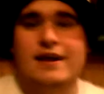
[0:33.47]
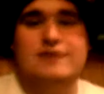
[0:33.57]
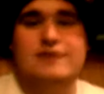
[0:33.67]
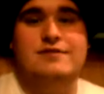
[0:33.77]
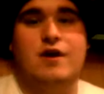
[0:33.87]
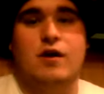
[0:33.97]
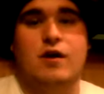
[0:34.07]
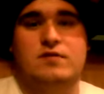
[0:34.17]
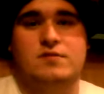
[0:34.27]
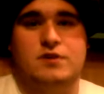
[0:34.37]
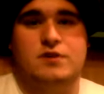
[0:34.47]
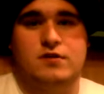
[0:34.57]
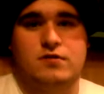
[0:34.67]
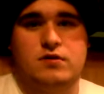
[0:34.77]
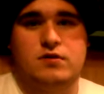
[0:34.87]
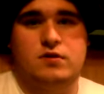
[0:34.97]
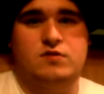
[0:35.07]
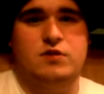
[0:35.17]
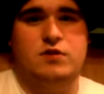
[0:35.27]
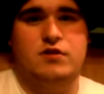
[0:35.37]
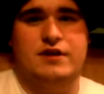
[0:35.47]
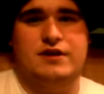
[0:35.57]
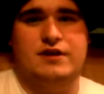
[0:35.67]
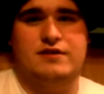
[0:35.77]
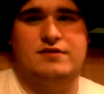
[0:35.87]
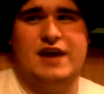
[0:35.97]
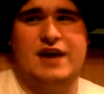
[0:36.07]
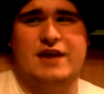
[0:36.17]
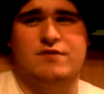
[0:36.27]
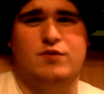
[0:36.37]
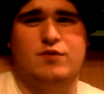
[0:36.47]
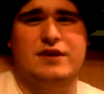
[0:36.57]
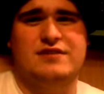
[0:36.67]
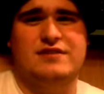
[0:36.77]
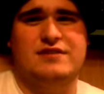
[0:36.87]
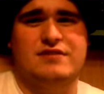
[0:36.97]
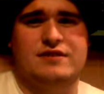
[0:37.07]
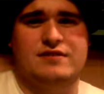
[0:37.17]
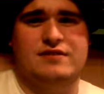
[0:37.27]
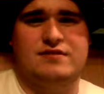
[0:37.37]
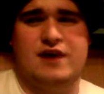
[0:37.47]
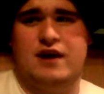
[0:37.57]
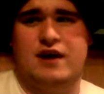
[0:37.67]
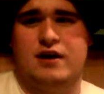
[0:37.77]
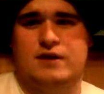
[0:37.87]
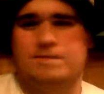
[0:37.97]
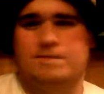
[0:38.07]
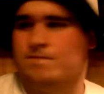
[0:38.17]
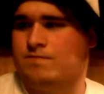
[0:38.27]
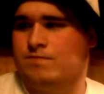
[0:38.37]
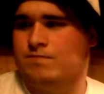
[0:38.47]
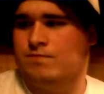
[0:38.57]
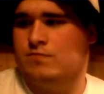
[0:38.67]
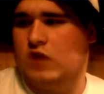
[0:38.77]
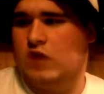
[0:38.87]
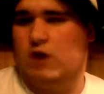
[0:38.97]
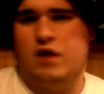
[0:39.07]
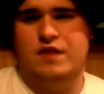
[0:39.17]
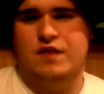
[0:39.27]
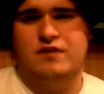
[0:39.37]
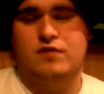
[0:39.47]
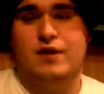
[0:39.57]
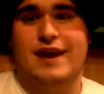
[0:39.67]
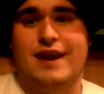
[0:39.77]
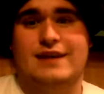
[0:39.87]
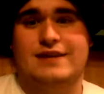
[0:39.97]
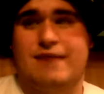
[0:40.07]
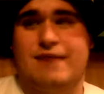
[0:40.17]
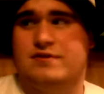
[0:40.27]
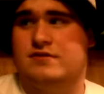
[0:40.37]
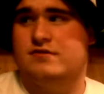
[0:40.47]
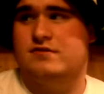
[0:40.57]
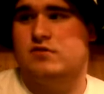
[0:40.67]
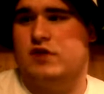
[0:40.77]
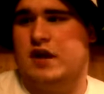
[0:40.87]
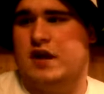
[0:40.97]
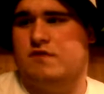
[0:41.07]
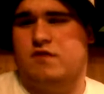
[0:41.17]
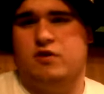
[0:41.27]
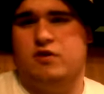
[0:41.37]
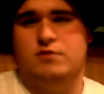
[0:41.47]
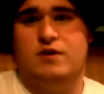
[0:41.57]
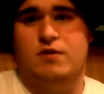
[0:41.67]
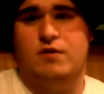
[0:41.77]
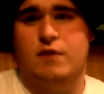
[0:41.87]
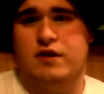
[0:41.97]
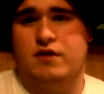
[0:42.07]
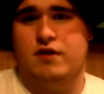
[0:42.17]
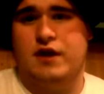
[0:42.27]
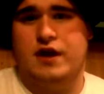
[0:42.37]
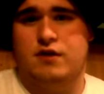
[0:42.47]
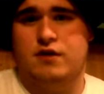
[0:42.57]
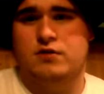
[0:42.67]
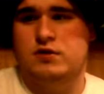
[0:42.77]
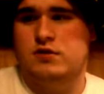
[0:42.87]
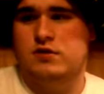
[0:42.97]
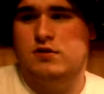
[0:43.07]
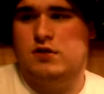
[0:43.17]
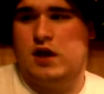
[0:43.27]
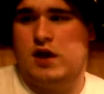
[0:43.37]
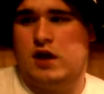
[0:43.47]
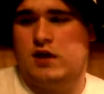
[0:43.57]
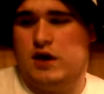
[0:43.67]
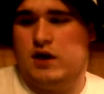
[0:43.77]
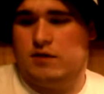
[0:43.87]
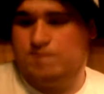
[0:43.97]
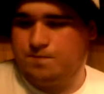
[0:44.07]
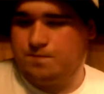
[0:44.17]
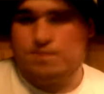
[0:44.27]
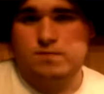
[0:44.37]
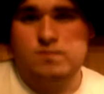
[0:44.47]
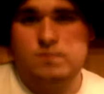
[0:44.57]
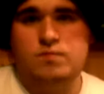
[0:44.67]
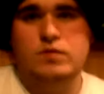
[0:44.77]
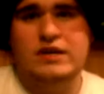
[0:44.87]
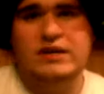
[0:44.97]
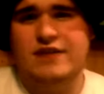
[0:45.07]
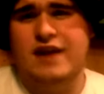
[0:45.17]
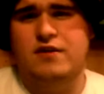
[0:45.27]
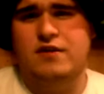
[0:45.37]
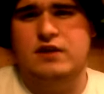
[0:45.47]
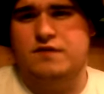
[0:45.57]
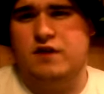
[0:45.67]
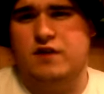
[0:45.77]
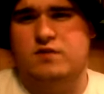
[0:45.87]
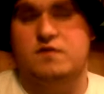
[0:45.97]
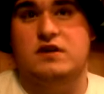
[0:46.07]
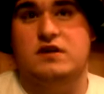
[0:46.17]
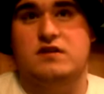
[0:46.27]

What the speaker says: is Ultimo. Ultimo is kind of a weird series. It's got I think there's only 8 chapters or 8 volumes out in America right now, and it follows